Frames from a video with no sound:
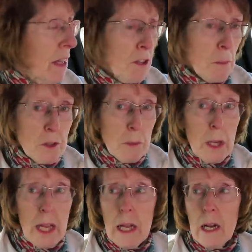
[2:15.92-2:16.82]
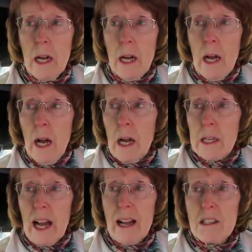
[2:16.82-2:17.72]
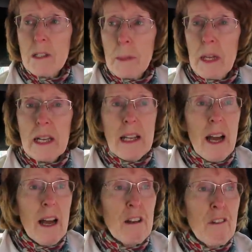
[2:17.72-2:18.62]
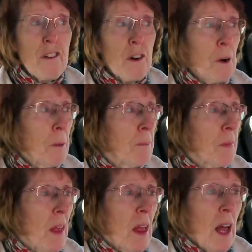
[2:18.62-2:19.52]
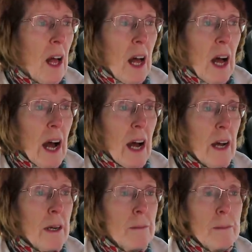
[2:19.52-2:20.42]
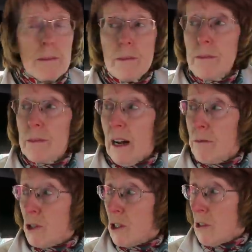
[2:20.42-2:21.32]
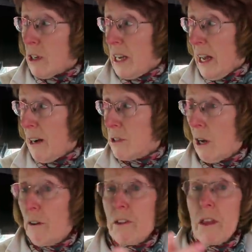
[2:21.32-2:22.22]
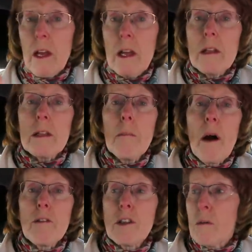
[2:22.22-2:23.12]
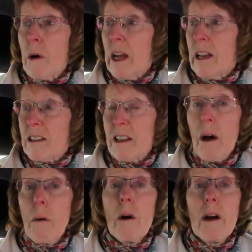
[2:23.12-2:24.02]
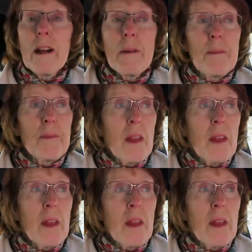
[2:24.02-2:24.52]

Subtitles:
It's up to me. The cats are being cared for. I'm just looking out over the motorway is that way,